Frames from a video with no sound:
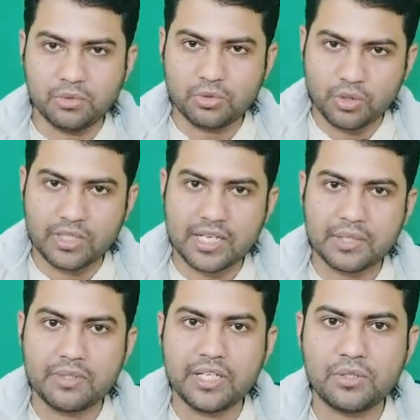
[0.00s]
so that you
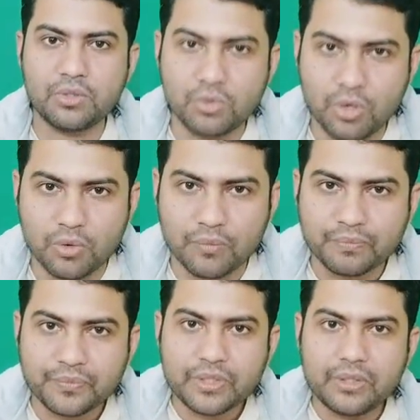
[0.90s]
need to
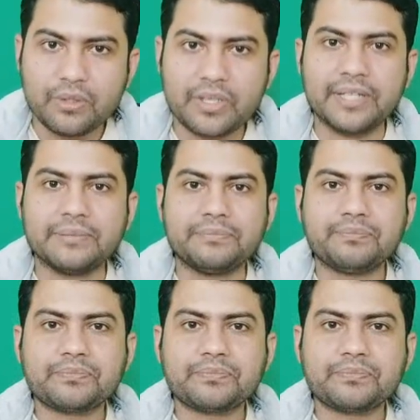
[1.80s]
go. Okay.